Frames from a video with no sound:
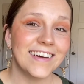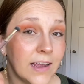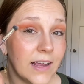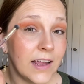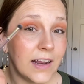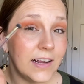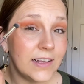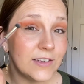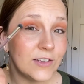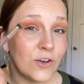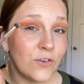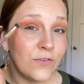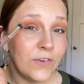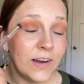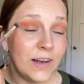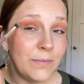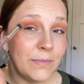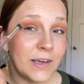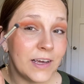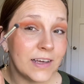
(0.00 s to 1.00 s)
And it's so
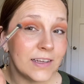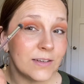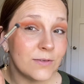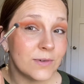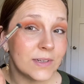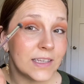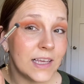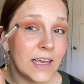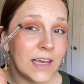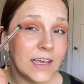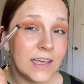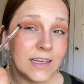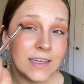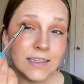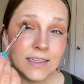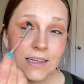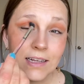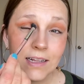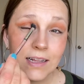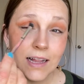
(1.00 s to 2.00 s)
funny because it was
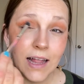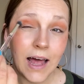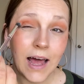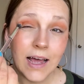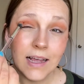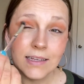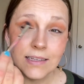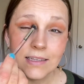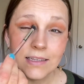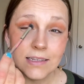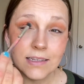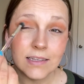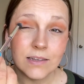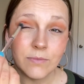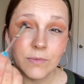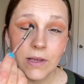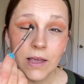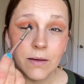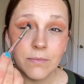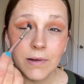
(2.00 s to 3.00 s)
his glasses and
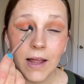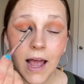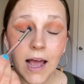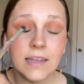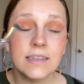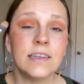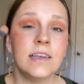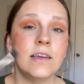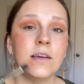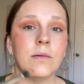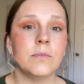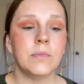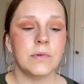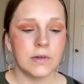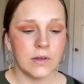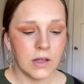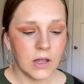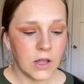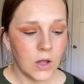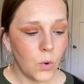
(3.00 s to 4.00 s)
we kept asking him,
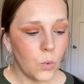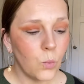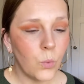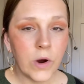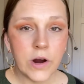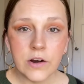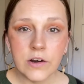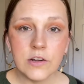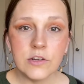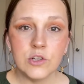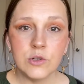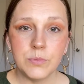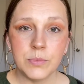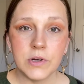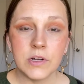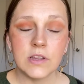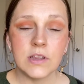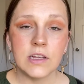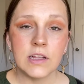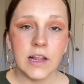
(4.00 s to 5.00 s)
where did you
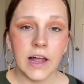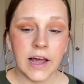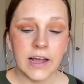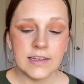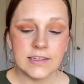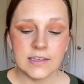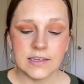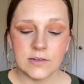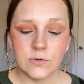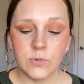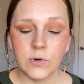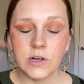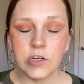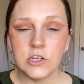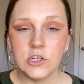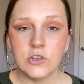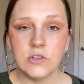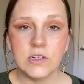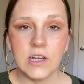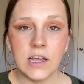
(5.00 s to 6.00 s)
put the glasses? Where
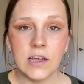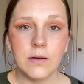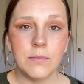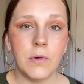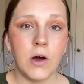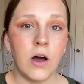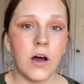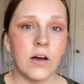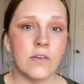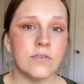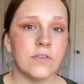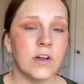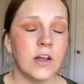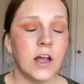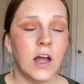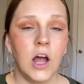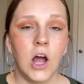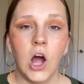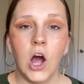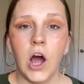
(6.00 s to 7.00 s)
did you take them off?
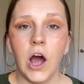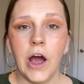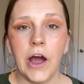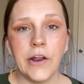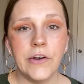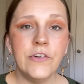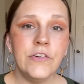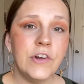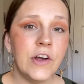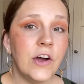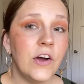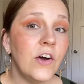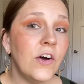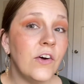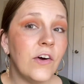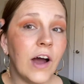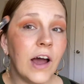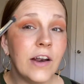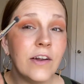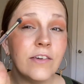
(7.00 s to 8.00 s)
I don't know.
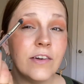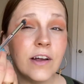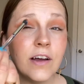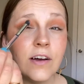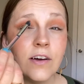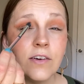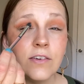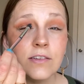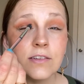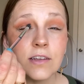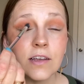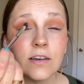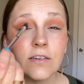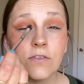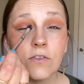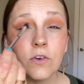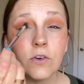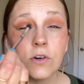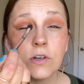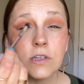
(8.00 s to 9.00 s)
I don't know. It's like, of
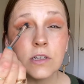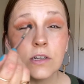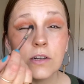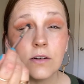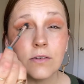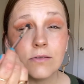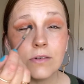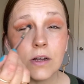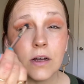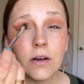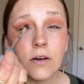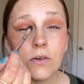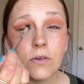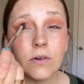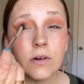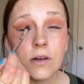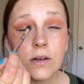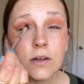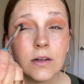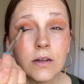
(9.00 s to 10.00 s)
course you don't
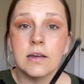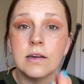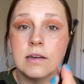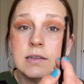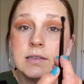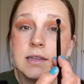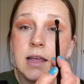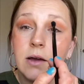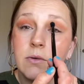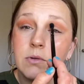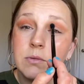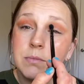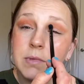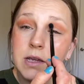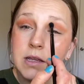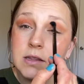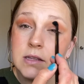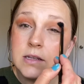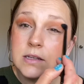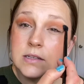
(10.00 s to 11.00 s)
know because that would
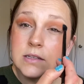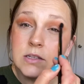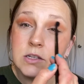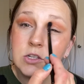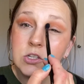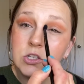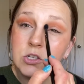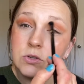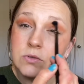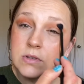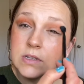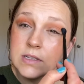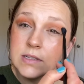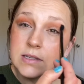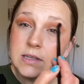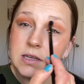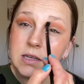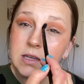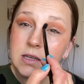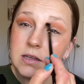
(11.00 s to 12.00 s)
make this too
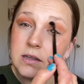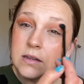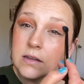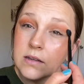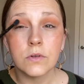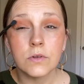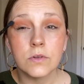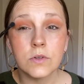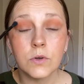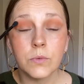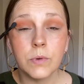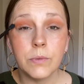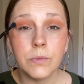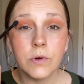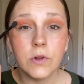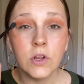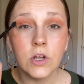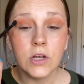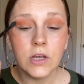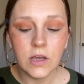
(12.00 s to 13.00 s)
easy. So we were
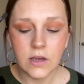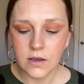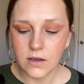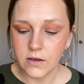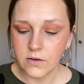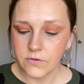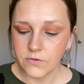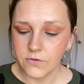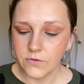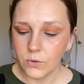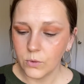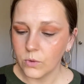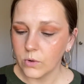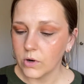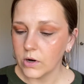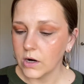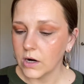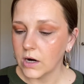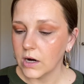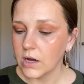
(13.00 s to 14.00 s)
looking
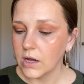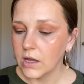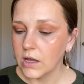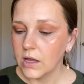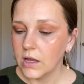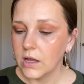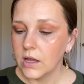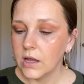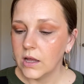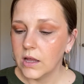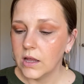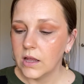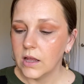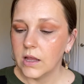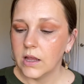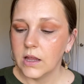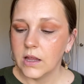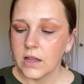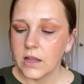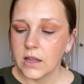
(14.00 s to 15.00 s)
for
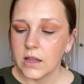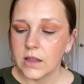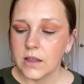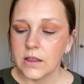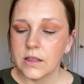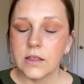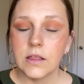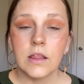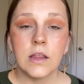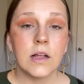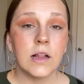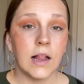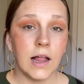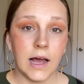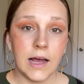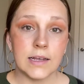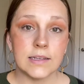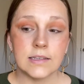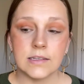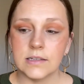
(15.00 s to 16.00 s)
the
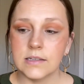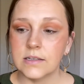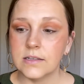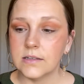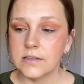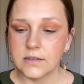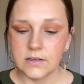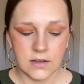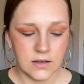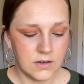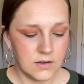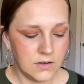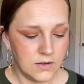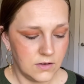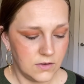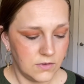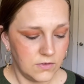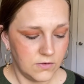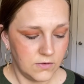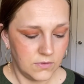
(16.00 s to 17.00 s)
glasses
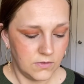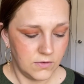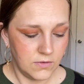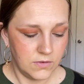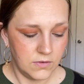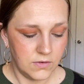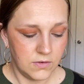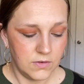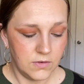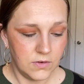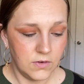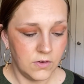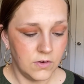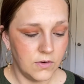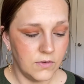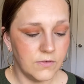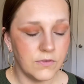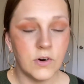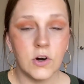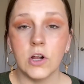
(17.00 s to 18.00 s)

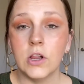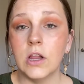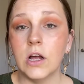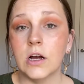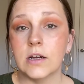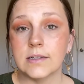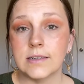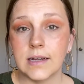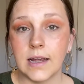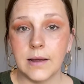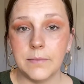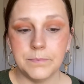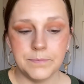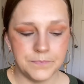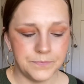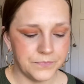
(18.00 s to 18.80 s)
for a long time.